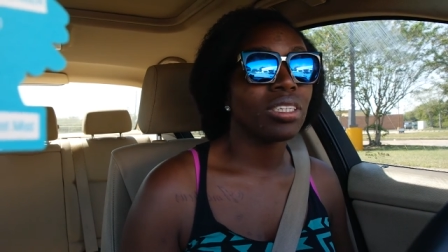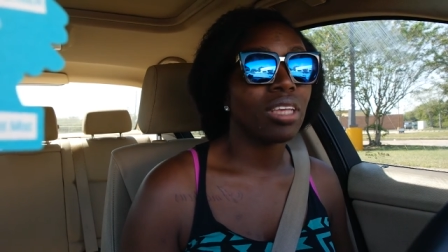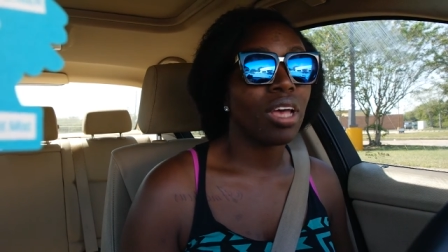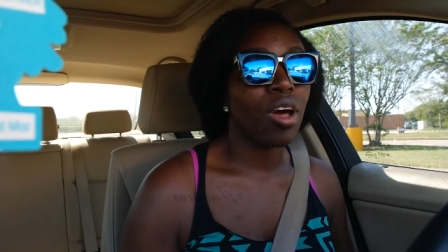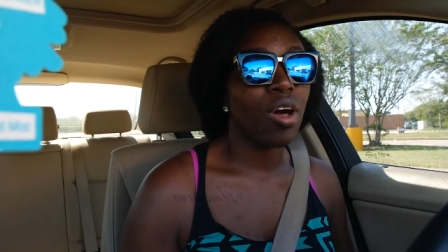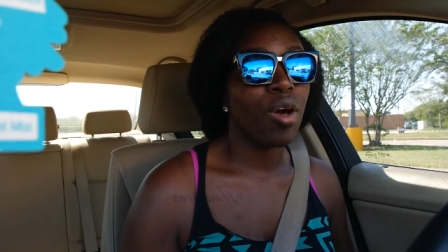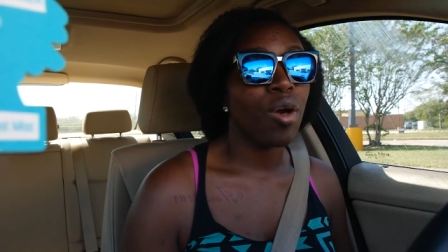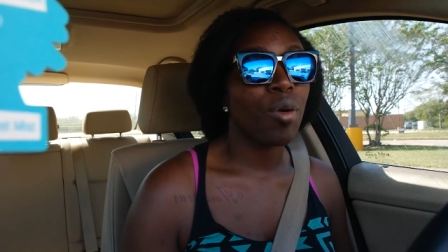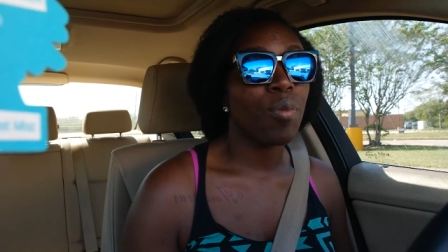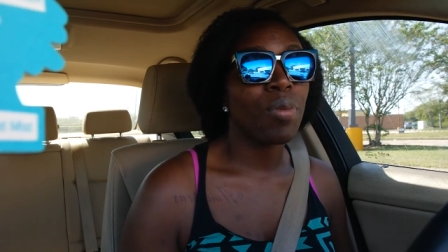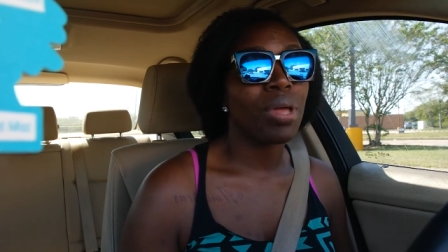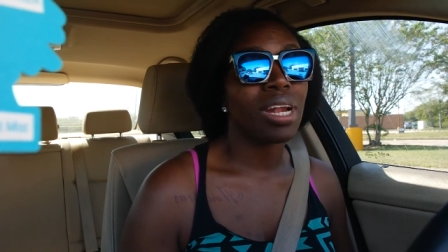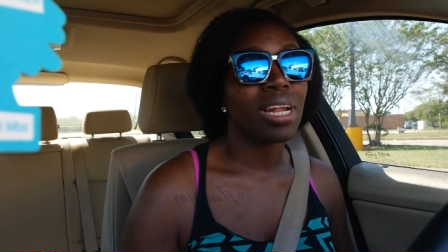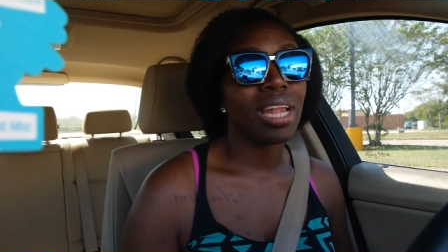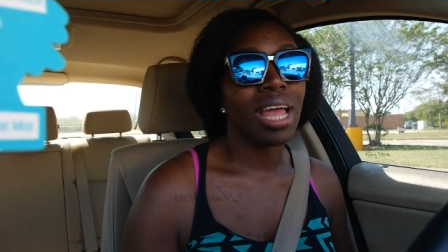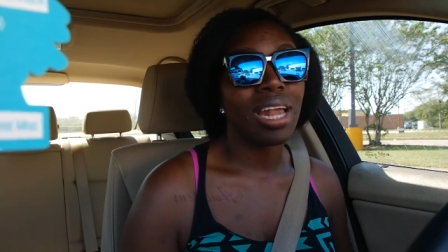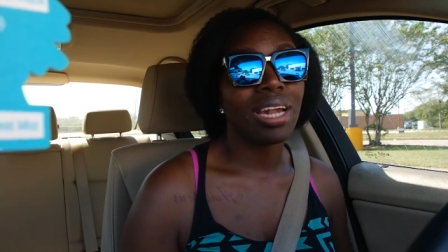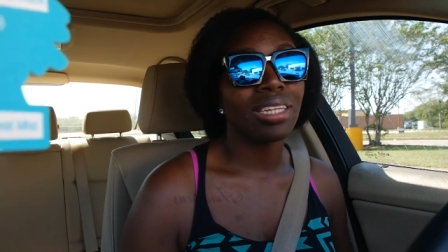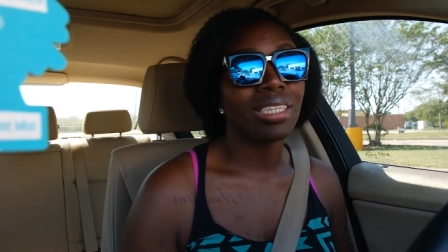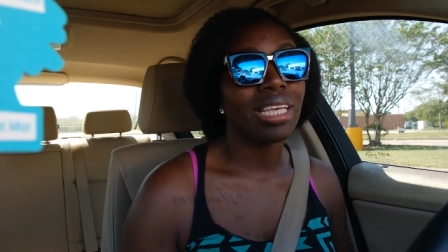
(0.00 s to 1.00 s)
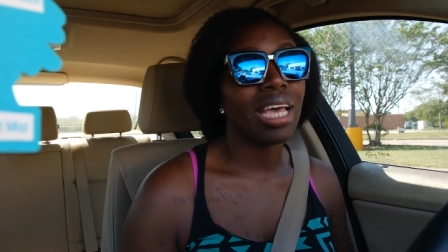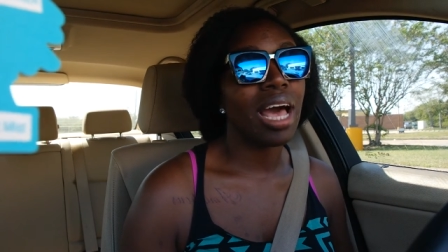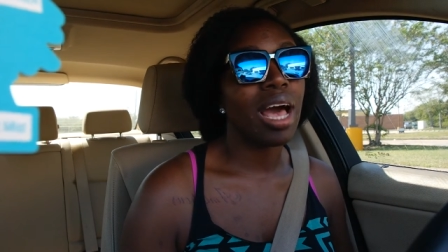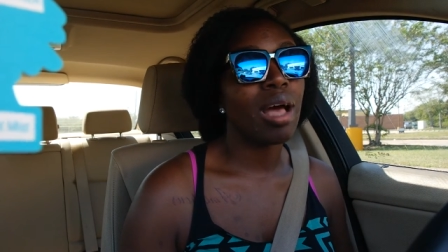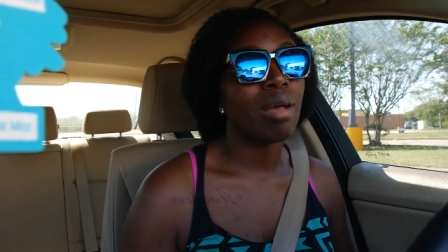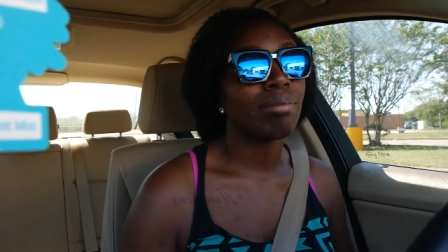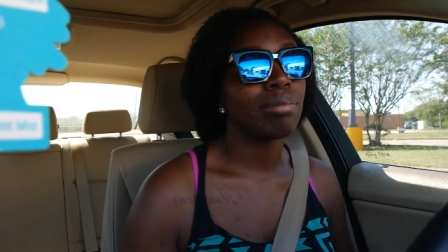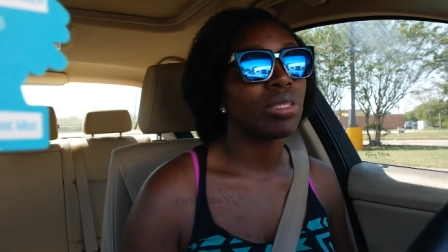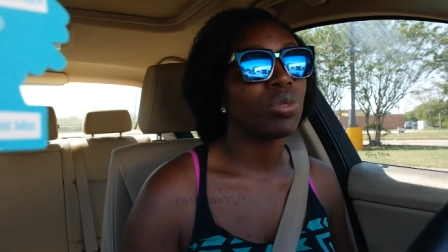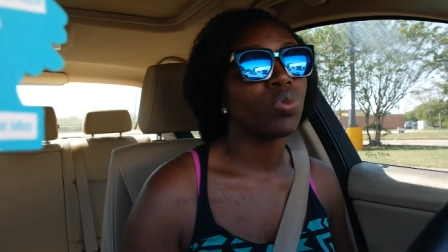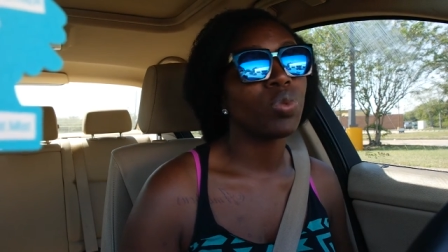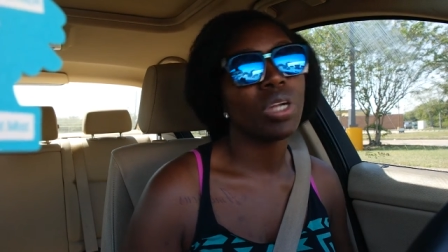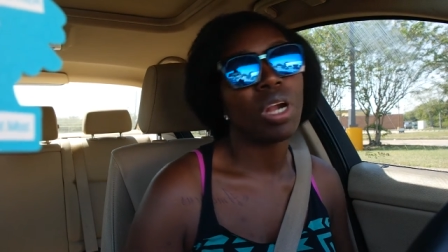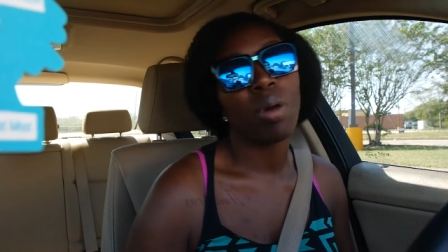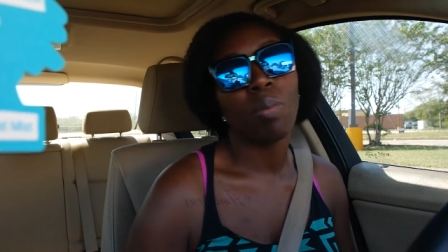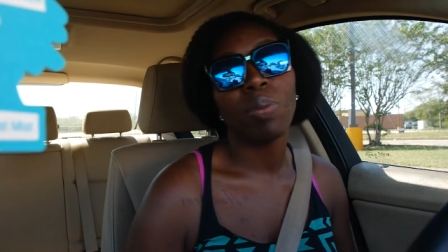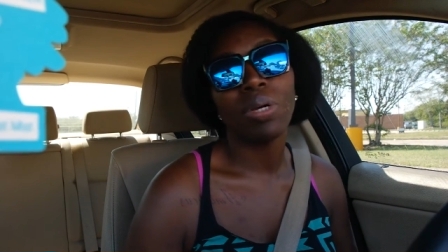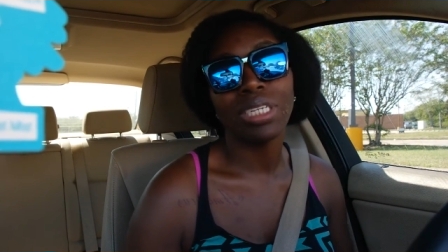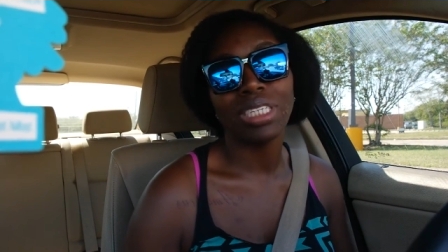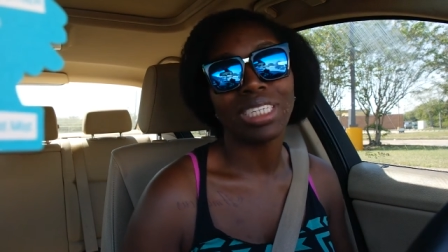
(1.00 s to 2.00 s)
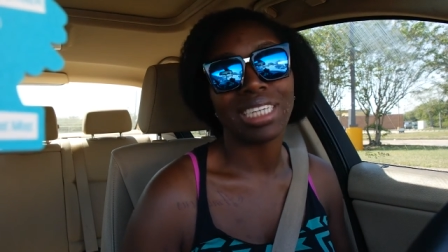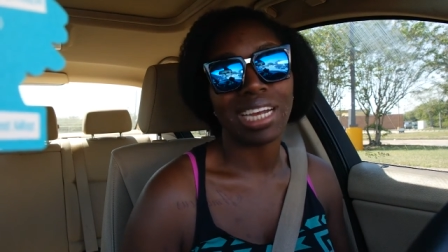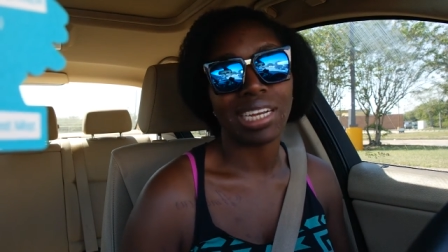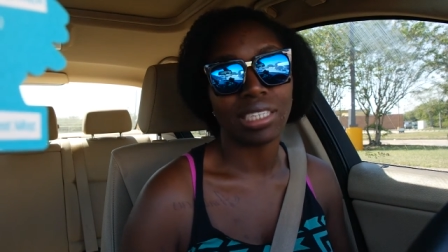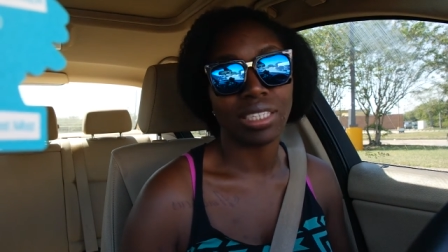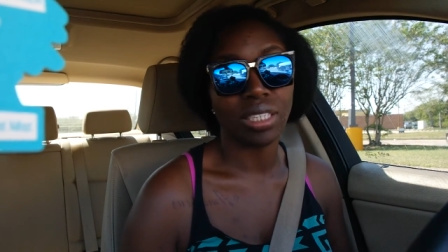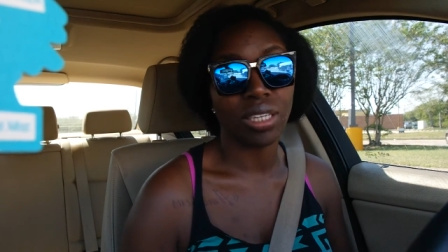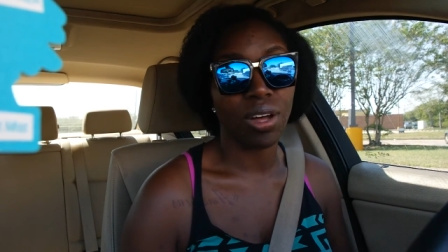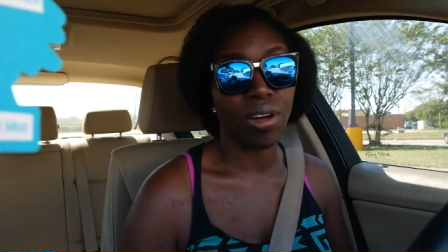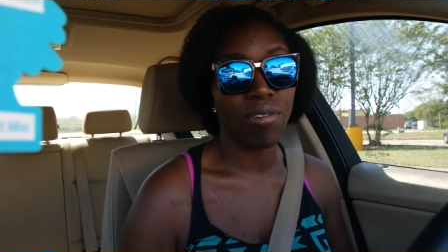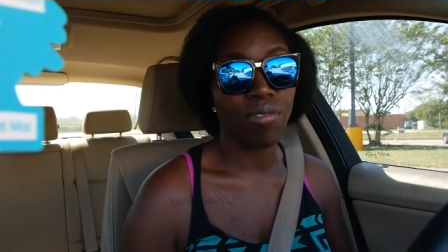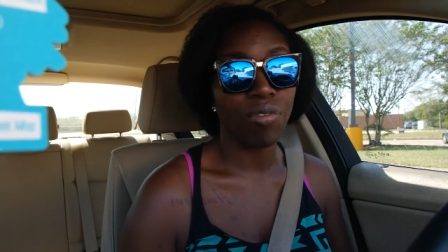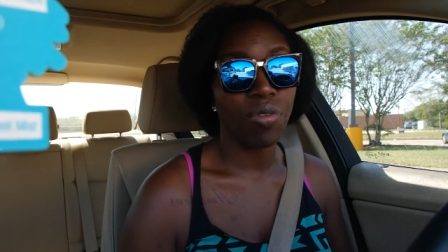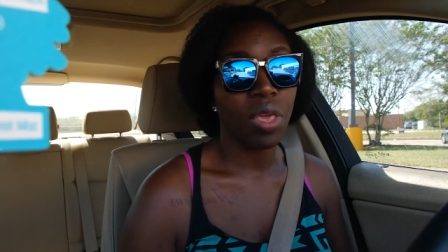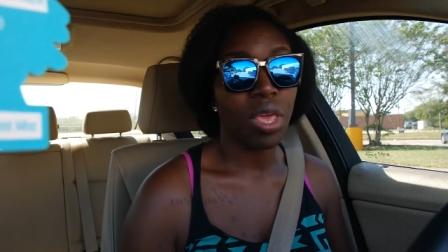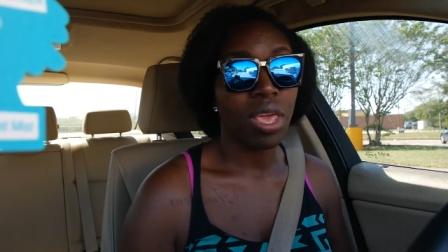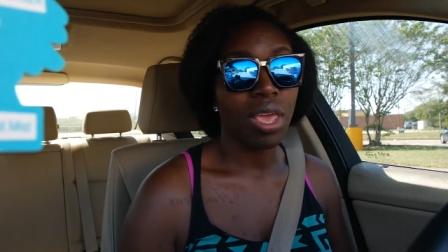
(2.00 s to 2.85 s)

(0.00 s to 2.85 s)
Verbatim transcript: So, but a lot of times we don't push ourselves.